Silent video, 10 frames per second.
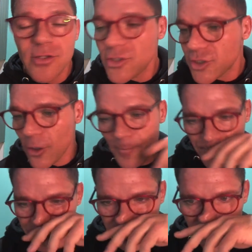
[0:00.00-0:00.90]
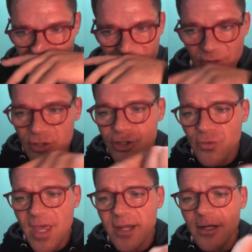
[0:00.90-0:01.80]
So
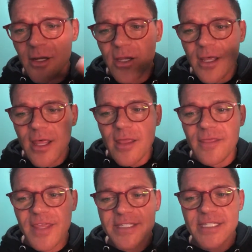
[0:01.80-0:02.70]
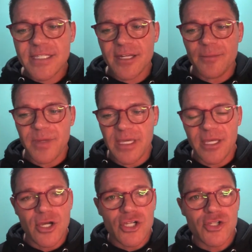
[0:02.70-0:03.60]
then this is gonna
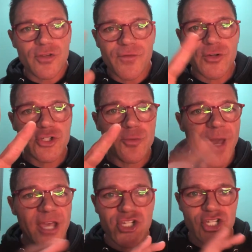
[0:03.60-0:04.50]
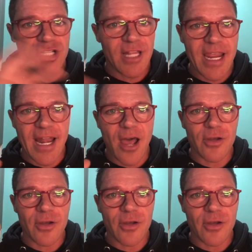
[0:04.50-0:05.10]
be, so the first 2 pages just lay it out.